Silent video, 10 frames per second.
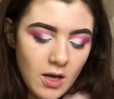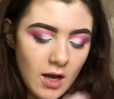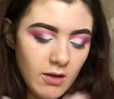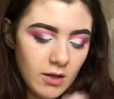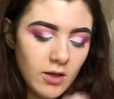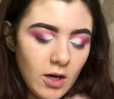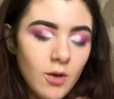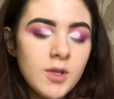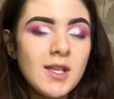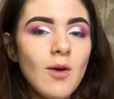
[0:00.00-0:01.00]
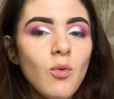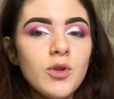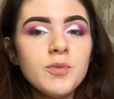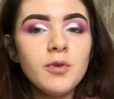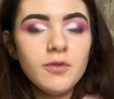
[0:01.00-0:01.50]
eyeliner. I always get
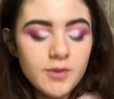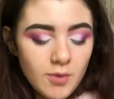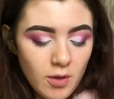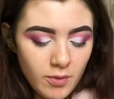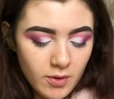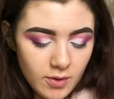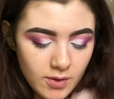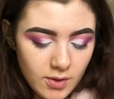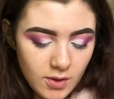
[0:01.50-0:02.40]
waterproof as well because